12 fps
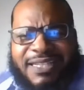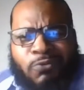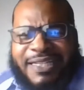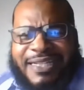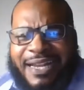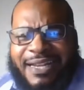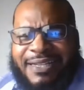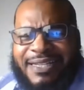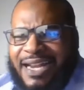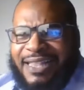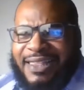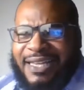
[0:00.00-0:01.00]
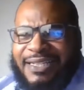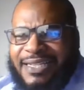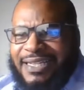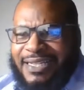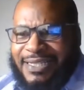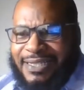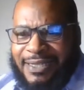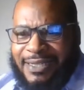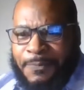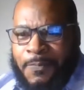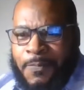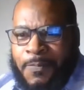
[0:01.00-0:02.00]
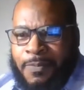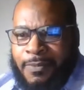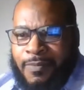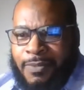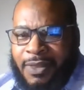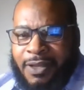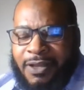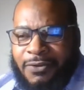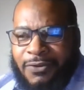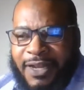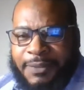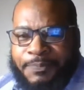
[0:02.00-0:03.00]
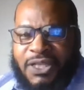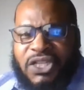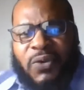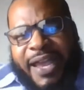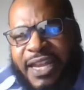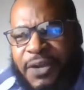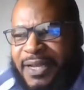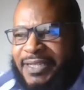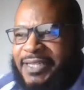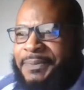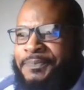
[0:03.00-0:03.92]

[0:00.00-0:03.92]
What is that? It's not a thing. It doesn't exist. Right? So anyways,